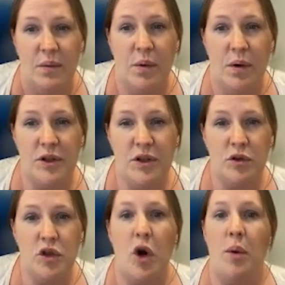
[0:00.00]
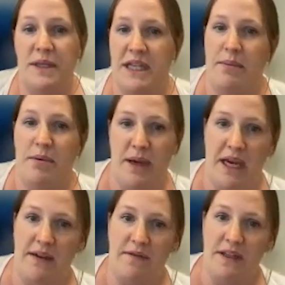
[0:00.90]
What would your top tip
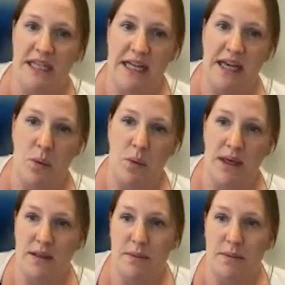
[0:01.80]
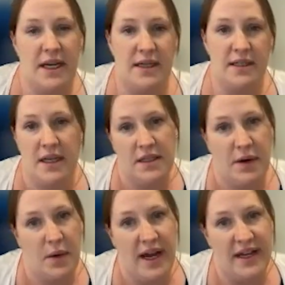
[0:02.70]
be for dealing with subject access
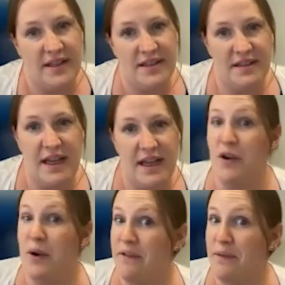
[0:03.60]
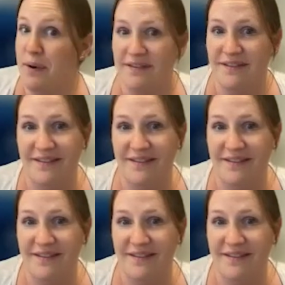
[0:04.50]
requests, if you have one?